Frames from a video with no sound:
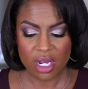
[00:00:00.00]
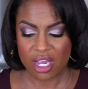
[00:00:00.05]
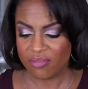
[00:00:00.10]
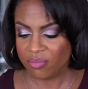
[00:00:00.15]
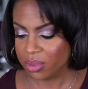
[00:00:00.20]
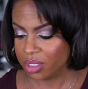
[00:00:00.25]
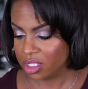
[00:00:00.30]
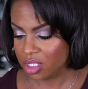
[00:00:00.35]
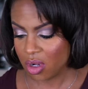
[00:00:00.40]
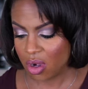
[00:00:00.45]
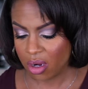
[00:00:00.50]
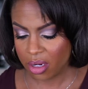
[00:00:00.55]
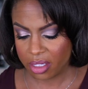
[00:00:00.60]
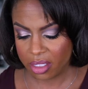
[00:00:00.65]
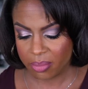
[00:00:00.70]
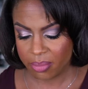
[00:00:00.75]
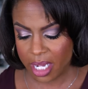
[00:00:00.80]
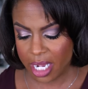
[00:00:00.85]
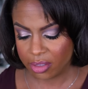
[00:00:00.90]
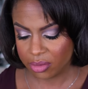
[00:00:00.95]
have been talking
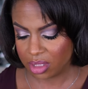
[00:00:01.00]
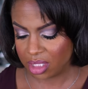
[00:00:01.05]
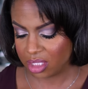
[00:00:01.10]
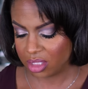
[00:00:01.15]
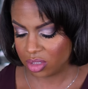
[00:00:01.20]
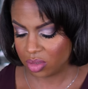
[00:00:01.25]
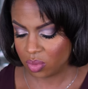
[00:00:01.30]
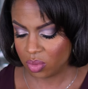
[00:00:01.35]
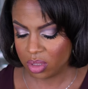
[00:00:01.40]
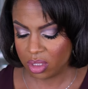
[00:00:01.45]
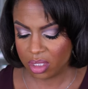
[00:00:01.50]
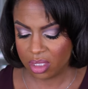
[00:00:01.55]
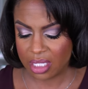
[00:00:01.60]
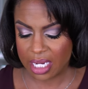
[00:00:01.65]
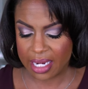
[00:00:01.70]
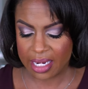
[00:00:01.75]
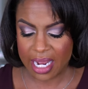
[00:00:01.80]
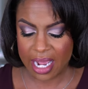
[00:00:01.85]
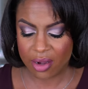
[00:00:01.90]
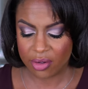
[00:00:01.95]
about this one
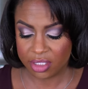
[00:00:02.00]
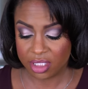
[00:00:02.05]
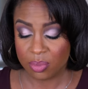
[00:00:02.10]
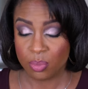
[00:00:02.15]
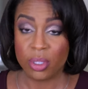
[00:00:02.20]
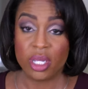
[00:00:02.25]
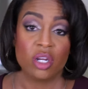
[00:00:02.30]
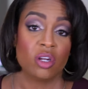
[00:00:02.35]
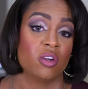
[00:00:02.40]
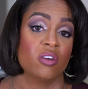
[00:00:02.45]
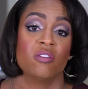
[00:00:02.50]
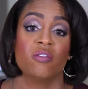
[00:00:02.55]
and how it's better